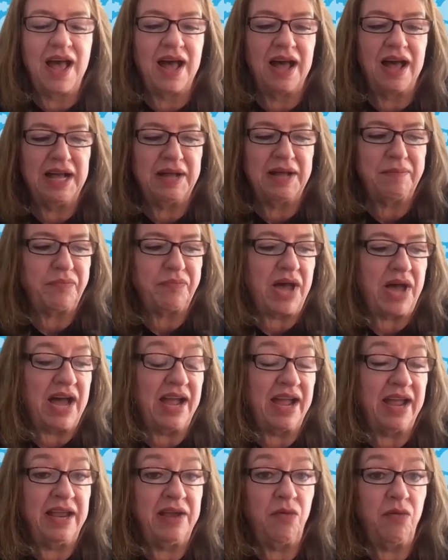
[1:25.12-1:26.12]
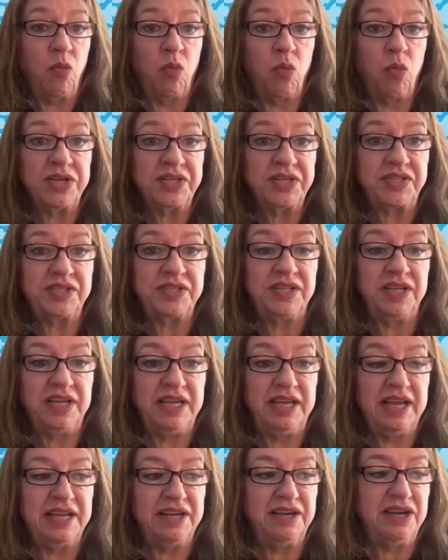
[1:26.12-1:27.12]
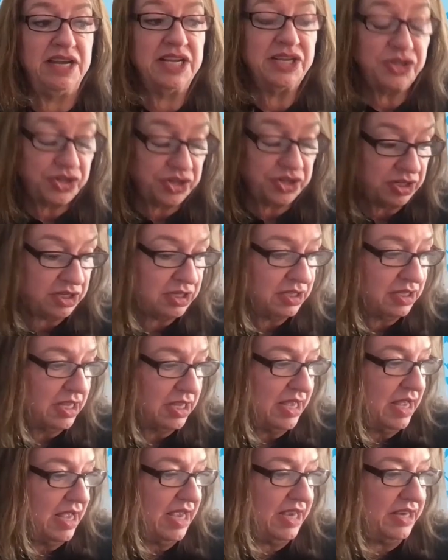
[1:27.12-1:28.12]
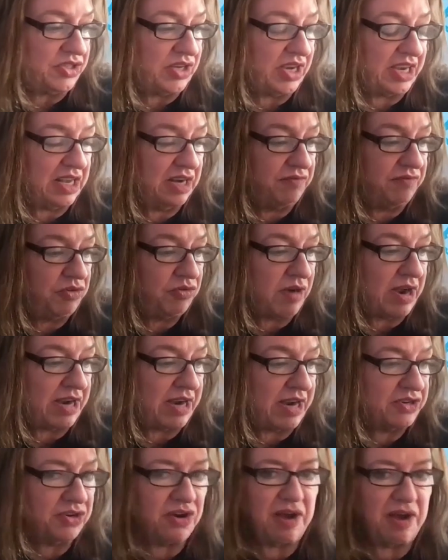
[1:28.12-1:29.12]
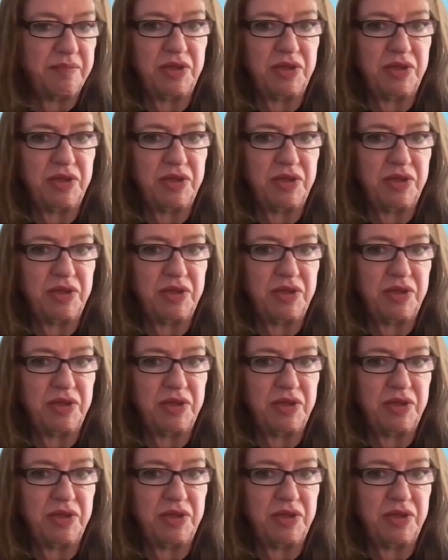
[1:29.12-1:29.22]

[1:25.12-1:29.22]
I was the initial executive director.